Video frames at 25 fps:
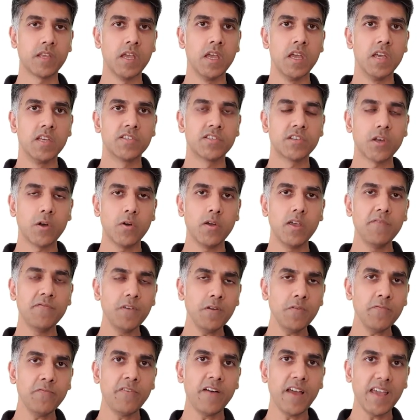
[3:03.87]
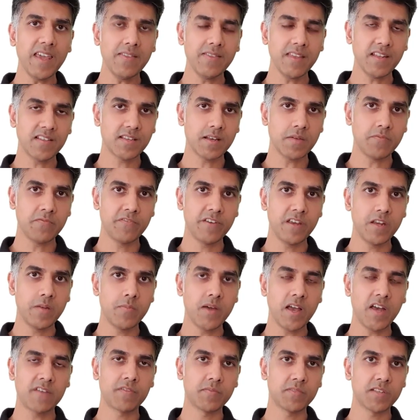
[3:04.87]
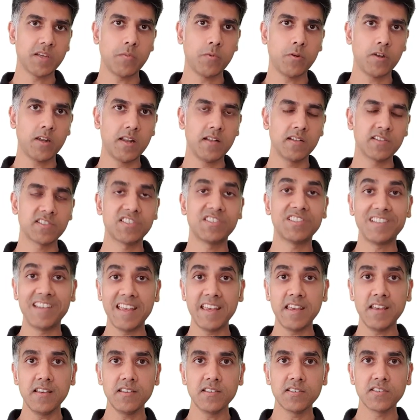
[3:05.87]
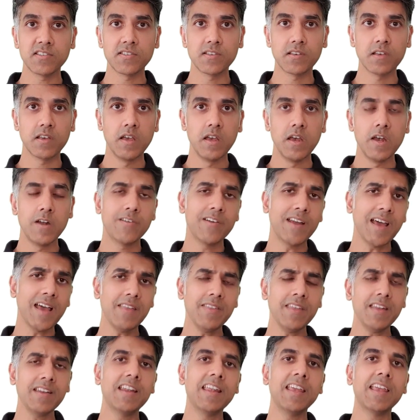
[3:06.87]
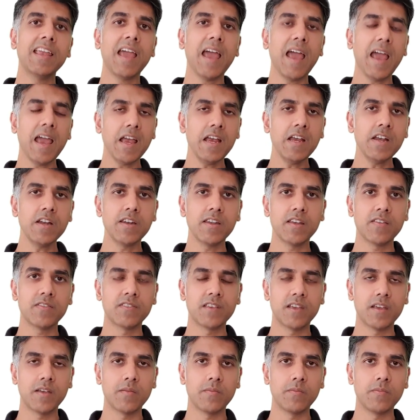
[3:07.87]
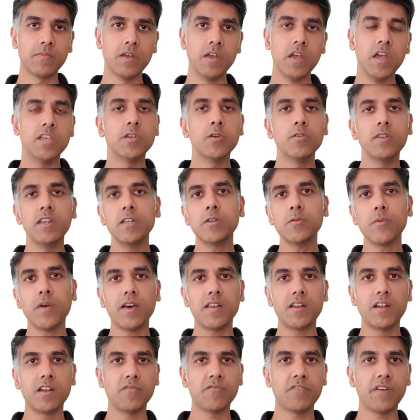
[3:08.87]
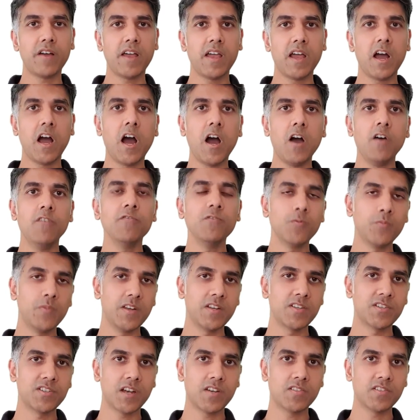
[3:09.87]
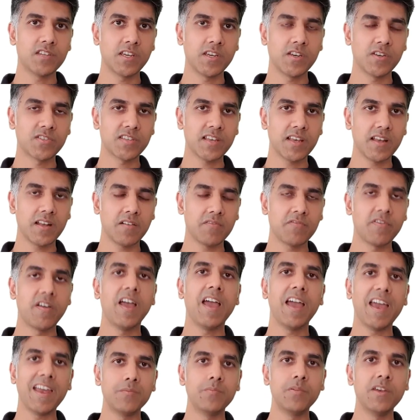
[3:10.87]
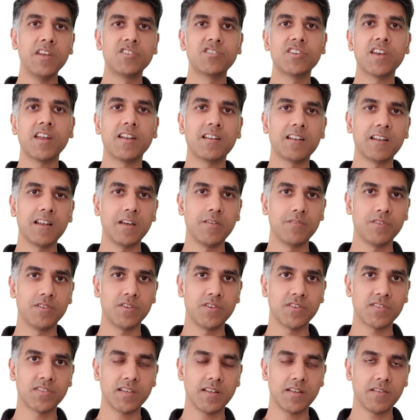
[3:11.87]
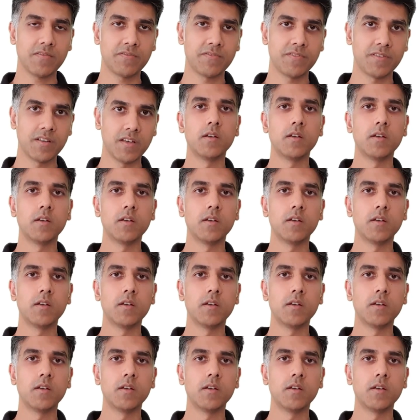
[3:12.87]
So if you find that some feedback from someone else stings, rather than getting angry at them, you need to identify how you've been judging yourself and be gentler with yourself.